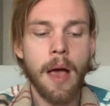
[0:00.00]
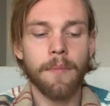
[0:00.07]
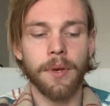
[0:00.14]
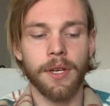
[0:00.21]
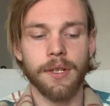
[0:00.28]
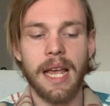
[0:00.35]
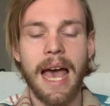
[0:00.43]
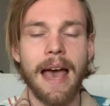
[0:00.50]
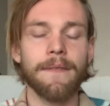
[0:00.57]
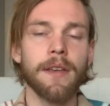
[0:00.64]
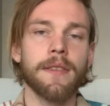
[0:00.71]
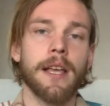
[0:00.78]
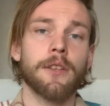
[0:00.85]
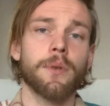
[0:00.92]
Because
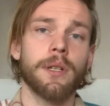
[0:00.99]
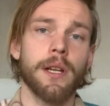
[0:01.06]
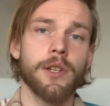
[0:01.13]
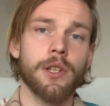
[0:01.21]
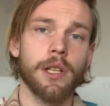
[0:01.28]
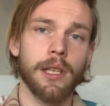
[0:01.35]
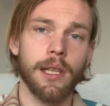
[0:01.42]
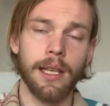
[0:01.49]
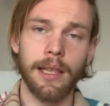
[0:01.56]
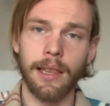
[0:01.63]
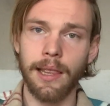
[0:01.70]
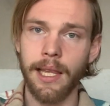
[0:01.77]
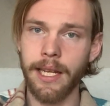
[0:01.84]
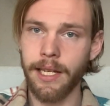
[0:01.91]
having that traditional
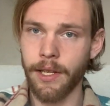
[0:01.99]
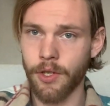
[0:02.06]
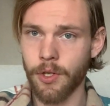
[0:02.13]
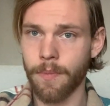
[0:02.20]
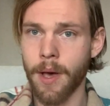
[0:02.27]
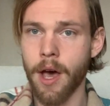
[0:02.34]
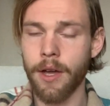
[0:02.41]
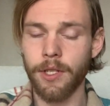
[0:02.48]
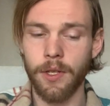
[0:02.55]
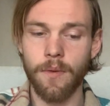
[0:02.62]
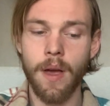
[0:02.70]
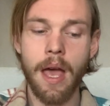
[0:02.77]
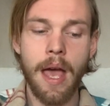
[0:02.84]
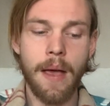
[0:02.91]
lineage behind
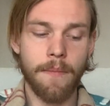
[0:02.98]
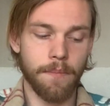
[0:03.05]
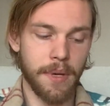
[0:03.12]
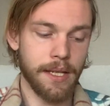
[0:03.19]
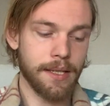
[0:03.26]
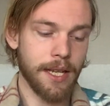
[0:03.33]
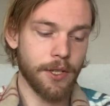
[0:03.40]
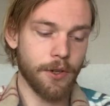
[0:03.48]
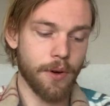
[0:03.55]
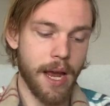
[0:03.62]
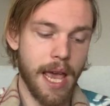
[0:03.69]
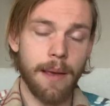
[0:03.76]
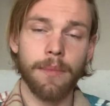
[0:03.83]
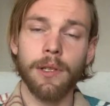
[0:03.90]
you means that you're
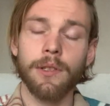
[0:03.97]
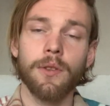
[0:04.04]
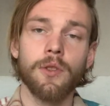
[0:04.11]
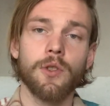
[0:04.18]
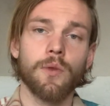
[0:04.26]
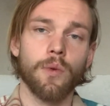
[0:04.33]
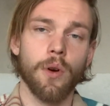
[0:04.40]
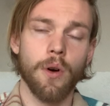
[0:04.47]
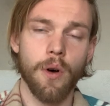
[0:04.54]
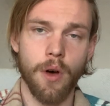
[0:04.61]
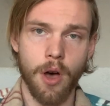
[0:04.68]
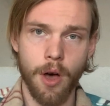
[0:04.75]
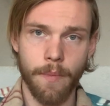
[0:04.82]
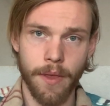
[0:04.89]
able to
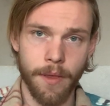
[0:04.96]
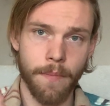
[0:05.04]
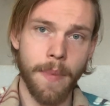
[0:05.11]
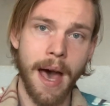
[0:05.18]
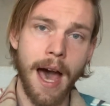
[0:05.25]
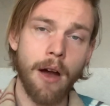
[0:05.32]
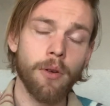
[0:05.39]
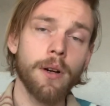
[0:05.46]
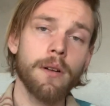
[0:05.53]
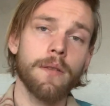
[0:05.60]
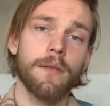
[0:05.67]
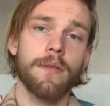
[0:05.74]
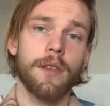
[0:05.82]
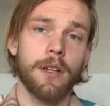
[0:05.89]
draw upon the power,
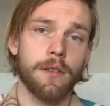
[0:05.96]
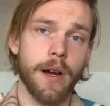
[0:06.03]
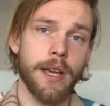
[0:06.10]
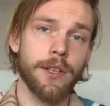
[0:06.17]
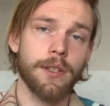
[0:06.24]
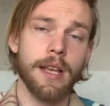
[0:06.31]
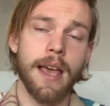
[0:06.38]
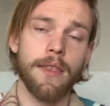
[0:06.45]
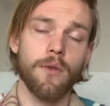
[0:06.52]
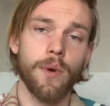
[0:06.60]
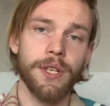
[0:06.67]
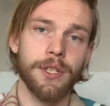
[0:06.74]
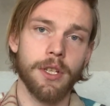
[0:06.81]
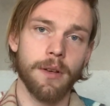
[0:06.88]
the grace, and the
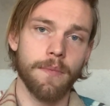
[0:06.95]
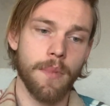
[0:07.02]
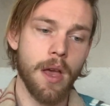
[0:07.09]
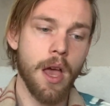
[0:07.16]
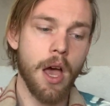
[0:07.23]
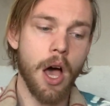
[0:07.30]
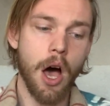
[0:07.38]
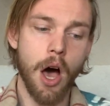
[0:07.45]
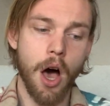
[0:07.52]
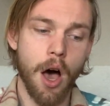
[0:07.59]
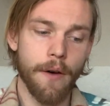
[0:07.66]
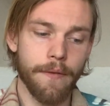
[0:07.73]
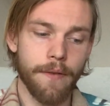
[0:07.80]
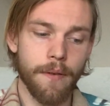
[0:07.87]
wisdom
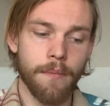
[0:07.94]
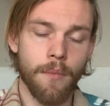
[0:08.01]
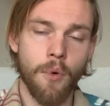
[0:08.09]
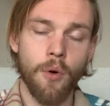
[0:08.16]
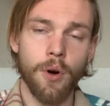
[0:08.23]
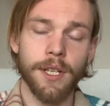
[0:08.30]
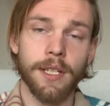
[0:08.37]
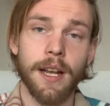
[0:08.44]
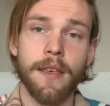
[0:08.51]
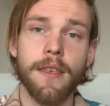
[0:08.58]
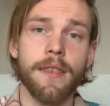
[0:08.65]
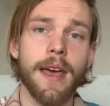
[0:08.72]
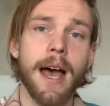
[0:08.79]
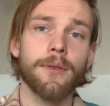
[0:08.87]
of more than
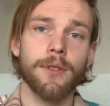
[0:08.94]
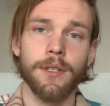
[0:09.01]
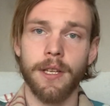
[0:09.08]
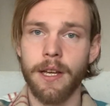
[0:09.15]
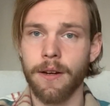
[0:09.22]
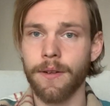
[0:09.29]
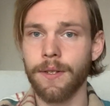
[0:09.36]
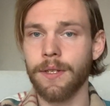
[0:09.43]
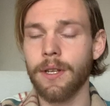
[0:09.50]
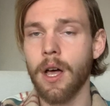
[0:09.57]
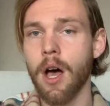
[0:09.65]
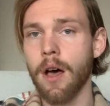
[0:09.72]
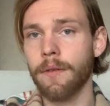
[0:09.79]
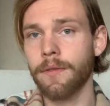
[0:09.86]
1,000 years
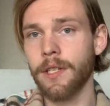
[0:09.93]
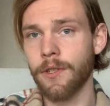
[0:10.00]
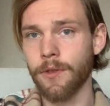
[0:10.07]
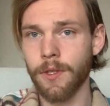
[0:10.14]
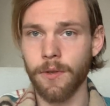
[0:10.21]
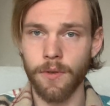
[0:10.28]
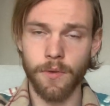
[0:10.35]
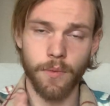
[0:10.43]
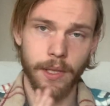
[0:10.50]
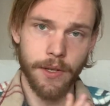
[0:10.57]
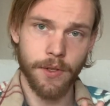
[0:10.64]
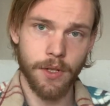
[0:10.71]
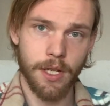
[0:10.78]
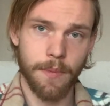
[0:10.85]
of teacher-student
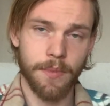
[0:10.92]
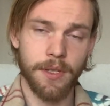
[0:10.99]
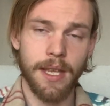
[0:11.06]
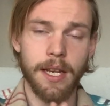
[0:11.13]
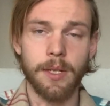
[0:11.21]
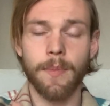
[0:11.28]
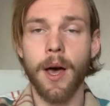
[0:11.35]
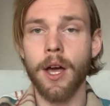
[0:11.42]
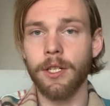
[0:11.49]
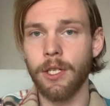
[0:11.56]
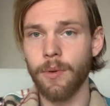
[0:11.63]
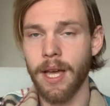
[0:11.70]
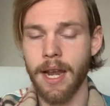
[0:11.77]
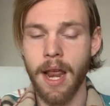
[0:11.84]
relationships that is behind
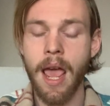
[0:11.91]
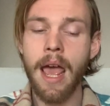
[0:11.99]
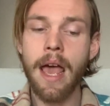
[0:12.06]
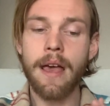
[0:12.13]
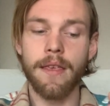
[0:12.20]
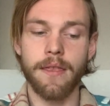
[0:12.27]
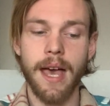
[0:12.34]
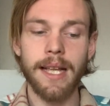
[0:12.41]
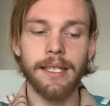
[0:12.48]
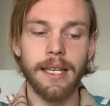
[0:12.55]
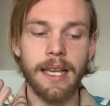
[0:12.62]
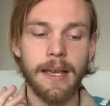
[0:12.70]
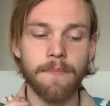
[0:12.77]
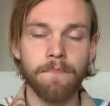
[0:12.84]
you again.
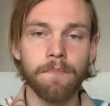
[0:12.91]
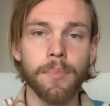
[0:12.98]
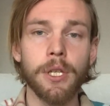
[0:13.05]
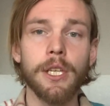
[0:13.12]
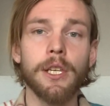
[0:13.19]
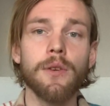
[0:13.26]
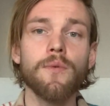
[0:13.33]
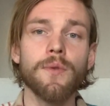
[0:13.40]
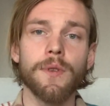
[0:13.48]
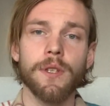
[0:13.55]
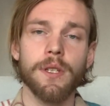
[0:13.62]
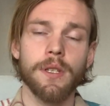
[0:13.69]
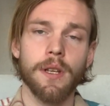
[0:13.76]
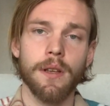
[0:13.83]
That
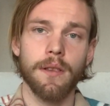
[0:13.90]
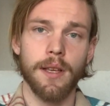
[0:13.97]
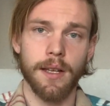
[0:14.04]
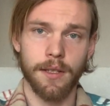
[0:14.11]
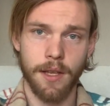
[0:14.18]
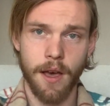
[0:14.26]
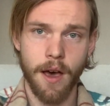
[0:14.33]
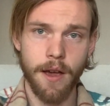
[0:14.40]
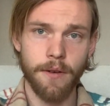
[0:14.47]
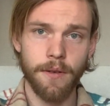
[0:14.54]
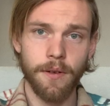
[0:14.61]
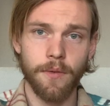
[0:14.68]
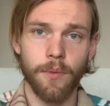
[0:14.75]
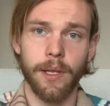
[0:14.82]
imbues the
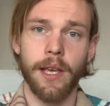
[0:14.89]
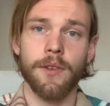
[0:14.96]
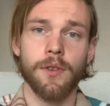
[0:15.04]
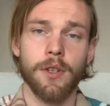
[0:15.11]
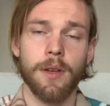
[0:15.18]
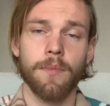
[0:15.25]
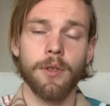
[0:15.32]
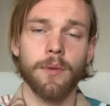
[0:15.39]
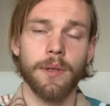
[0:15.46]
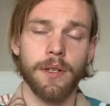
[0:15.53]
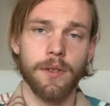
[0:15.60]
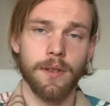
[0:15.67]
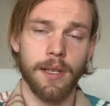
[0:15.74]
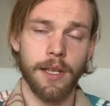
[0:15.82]
entire relationship between
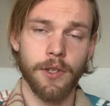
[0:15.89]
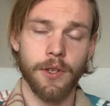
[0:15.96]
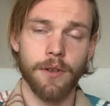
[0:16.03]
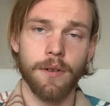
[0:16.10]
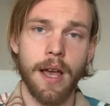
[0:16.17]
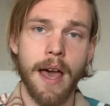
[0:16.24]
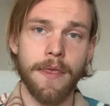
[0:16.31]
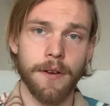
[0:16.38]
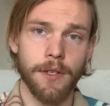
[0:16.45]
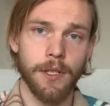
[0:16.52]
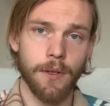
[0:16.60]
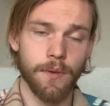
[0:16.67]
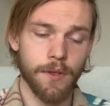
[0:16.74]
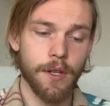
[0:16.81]
a teacher and their
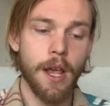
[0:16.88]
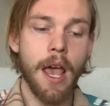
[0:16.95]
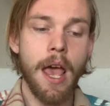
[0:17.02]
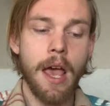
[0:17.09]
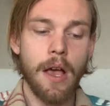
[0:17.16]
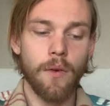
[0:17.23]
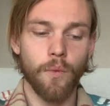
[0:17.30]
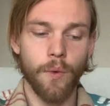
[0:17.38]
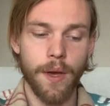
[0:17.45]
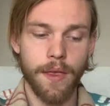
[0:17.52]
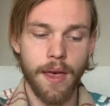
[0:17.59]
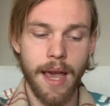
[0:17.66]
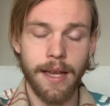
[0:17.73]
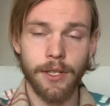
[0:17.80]
students
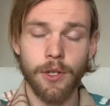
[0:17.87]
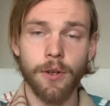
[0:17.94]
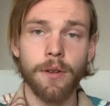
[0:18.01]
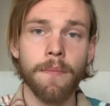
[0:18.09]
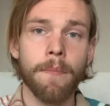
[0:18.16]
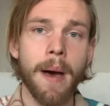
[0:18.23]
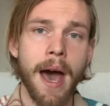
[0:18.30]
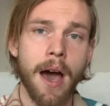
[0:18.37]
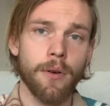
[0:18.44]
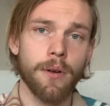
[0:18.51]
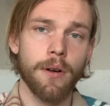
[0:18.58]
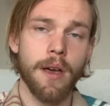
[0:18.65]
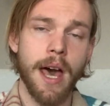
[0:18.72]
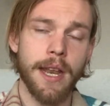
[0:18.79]
with a certain
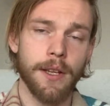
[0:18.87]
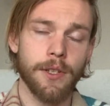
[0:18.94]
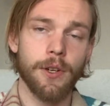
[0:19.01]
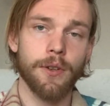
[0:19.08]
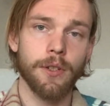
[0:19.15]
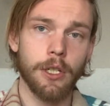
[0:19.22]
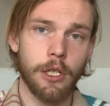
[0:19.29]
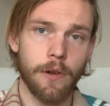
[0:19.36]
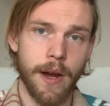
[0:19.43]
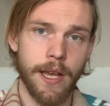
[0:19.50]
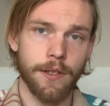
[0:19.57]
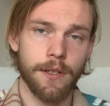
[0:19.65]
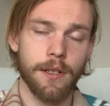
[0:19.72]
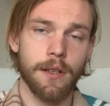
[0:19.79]
power and a certain
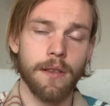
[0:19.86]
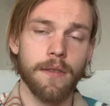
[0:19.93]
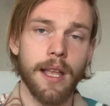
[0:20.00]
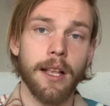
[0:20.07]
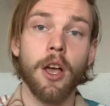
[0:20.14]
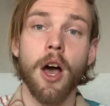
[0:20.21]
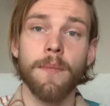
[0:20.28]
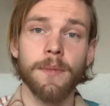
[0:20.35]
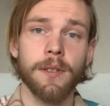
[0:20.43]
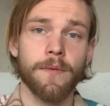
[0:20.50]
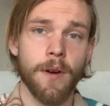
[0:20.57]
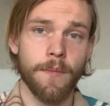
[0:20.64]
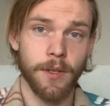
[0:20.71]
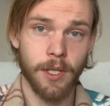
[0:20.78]
grace that comes
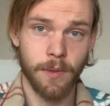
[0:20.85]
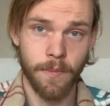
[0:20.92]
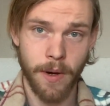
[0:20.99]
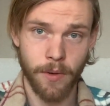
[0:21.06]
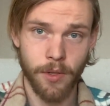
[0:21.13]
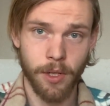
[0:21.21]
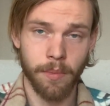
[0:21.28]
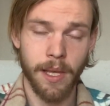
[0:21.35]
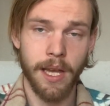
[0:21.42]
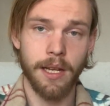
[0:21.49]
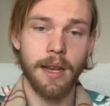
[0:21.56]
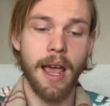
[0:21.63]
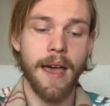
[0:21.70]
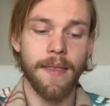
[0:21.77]
from the spiritual
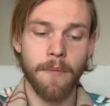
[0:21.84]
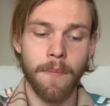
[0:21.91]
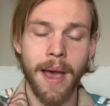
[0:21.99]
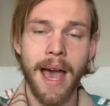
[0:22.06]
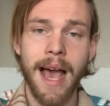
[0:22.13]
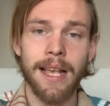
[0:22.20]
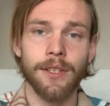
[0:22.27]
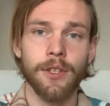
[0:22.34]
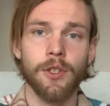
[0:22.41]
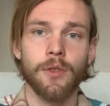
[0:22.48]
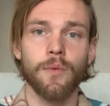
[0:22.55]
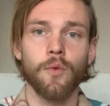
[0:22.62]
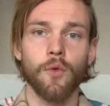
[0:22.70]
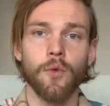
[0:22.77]
plane and that passes
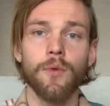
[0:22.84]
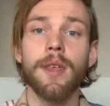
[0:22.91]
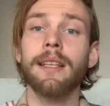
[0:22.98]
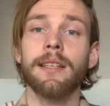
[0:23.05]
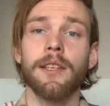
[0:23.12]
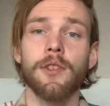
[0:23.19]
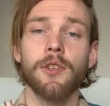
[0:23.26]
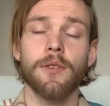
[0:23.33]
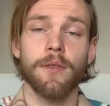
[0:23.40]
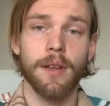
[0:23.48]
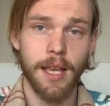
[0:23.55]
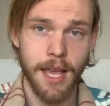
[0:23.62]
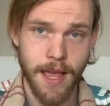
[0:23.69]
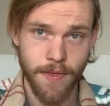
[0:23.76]
through that teacher
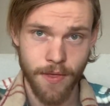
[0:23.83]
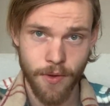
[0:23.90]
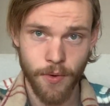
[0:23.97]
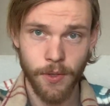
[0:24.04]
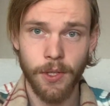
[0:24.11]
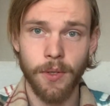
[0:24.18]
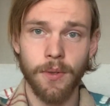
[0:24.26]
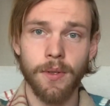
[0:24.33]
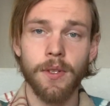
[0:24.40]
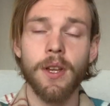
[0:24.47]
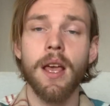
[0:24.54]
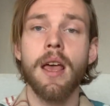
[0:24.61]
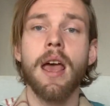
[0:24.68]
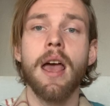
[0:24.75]
into the student,